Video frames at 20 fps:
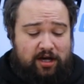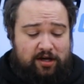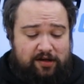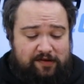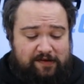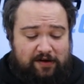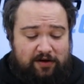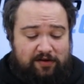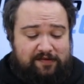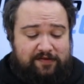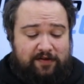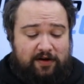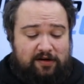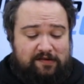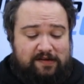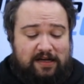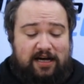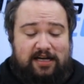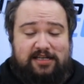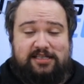So as far
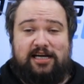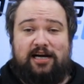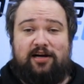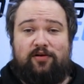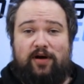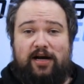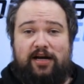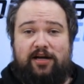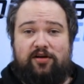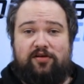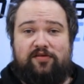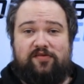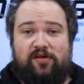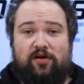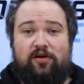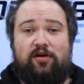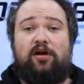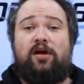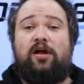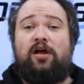as RTR radios
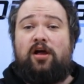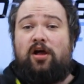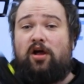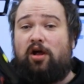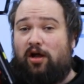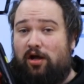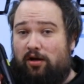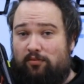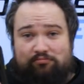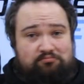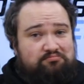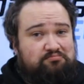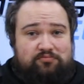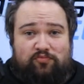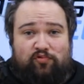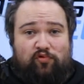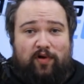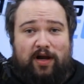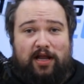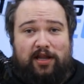go,
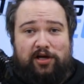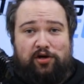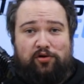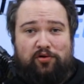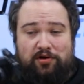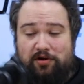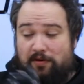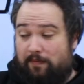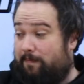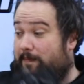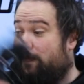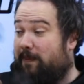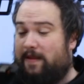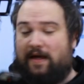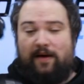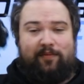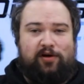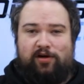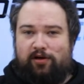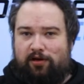really good.
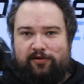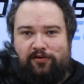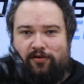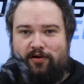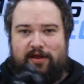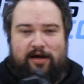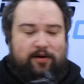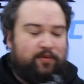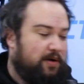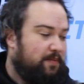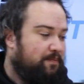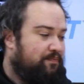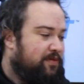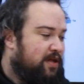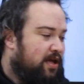I'm not going to throw that one.